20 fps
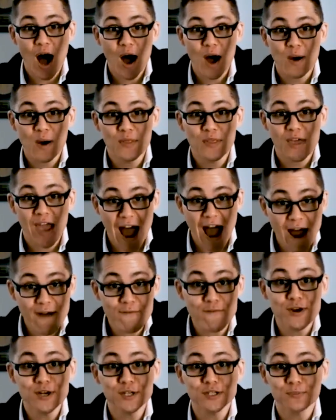The
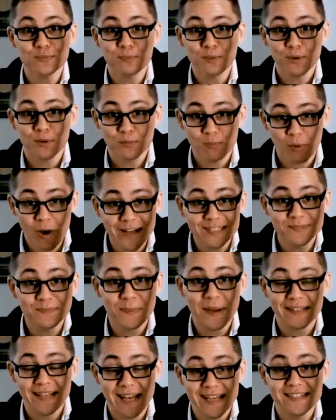average
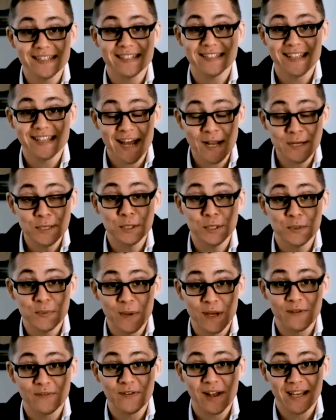prospect has an attention
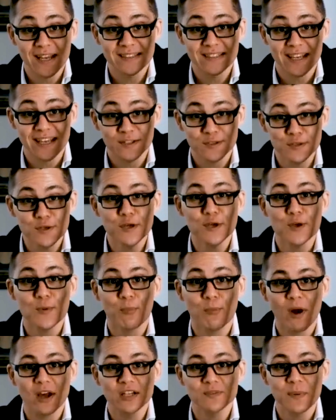span of 9 seconds. Do you think your
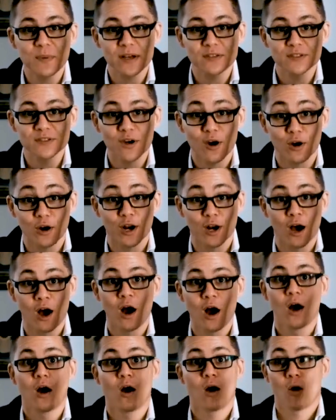prospects are going to
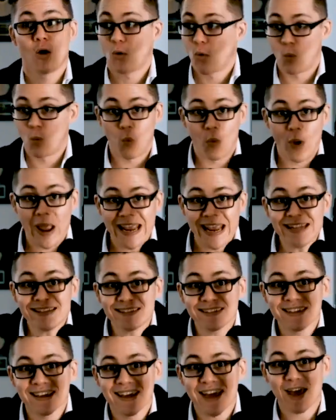
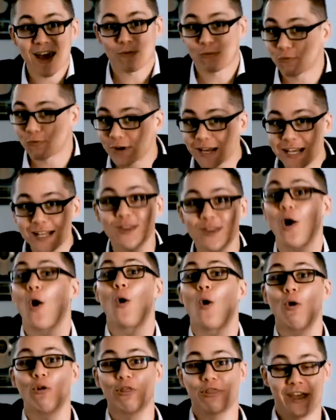wait and read the
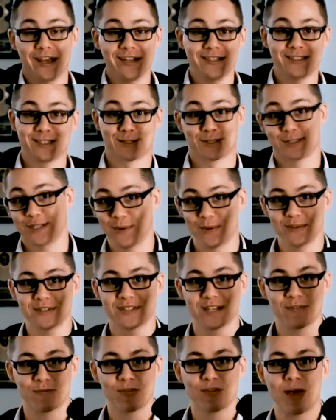whole thing to see what's
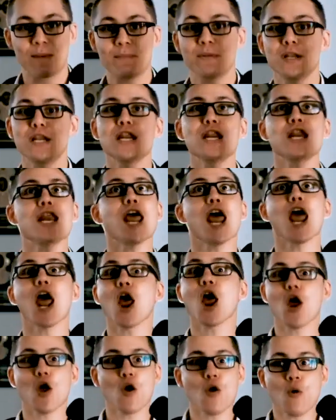in it for them?
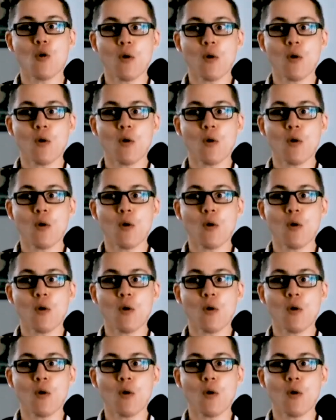No.